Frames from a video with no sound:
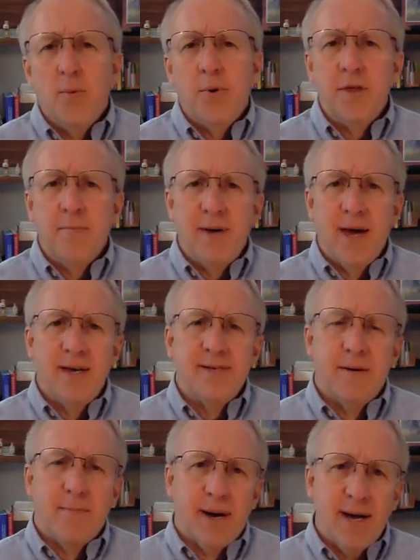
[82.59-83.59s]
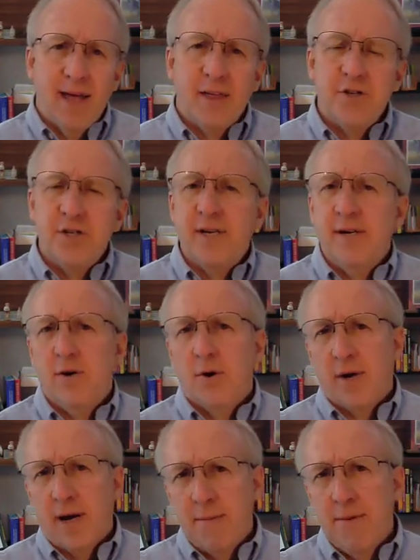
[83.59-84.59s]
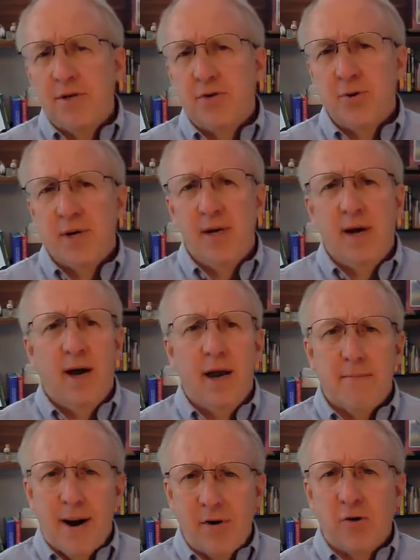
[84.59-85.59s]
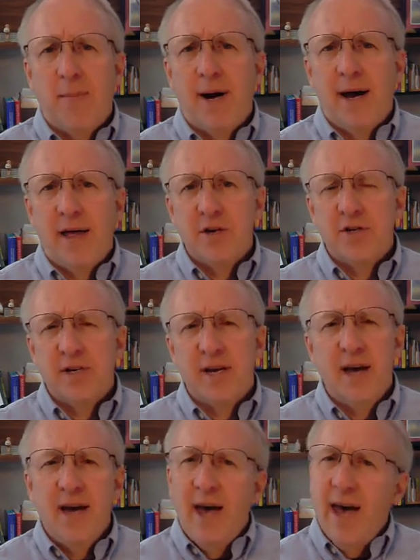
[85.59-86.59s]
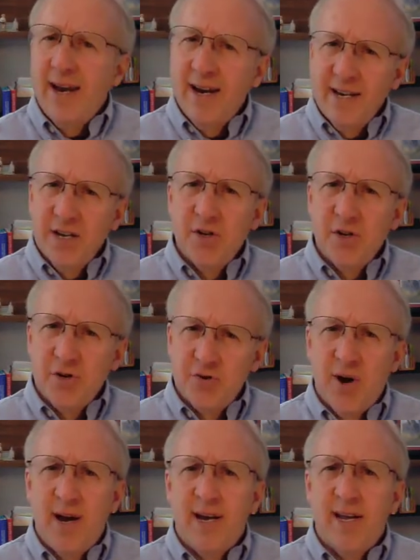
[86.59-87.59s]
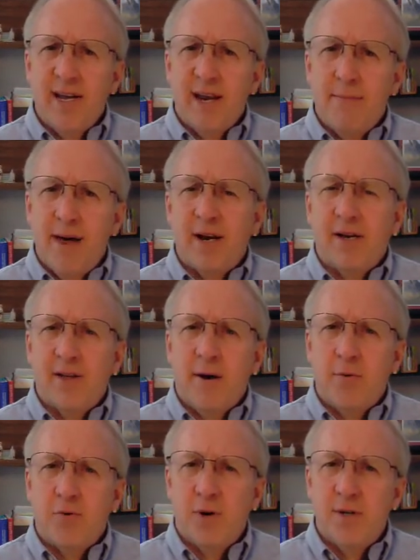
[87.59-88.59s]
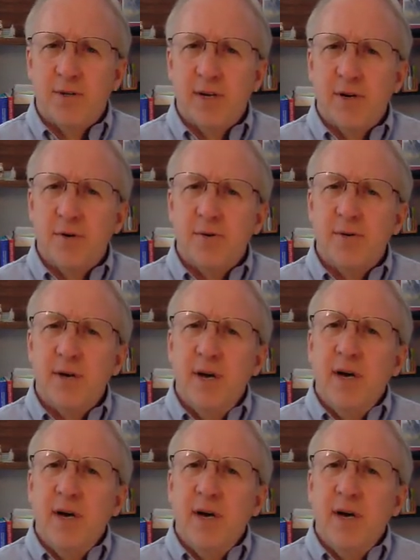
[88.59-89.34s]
with a BS in biology or chemistry and microbiology and additional training in medical laboratory skills.